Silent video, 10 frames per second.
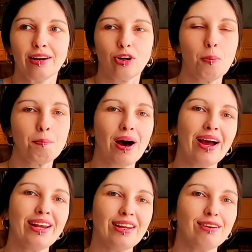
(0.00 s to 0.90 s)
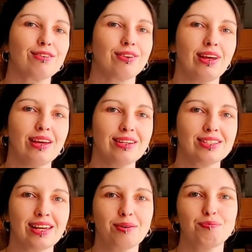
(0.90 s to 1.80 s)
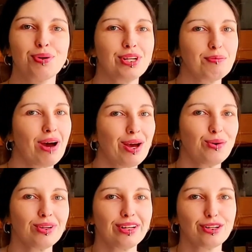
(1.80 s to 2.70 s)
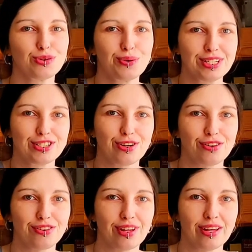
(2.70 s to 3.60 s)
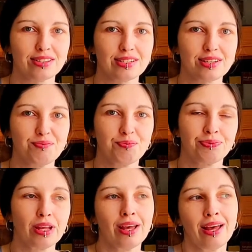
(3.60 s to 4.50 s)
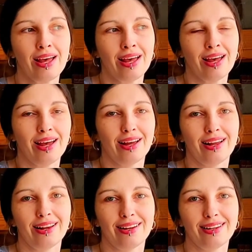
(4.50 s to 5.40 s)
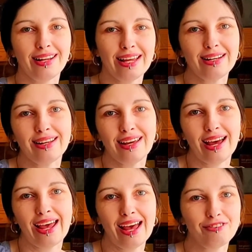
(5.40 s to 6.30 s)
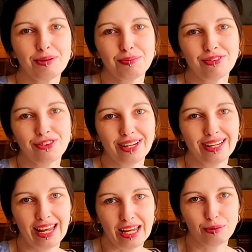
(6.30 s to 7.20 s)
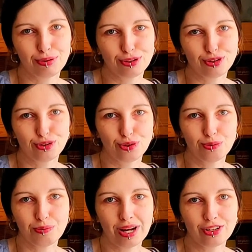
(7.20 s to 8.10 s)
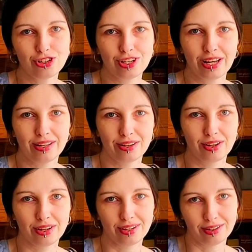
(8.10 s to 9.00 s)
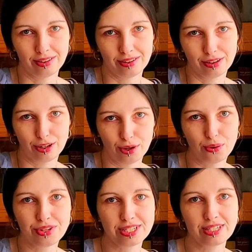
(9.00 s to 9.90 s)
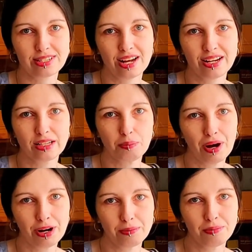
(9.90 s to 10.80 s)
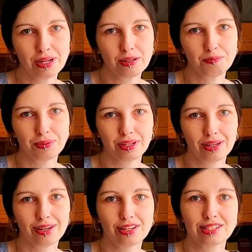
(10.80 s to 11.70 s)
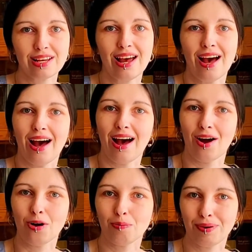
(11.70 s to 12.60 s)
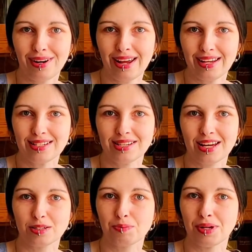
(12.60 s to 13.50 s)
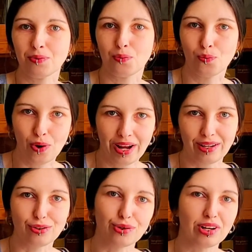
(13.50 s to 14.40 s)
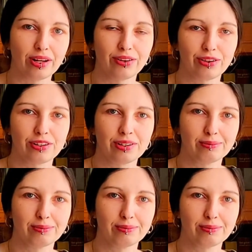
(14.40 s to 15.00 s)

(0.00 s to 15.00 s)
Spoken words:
combining things and putting my own little twist on things. Lately I haven't been really able to do much in the clothes design department because our place has been way too cluttered.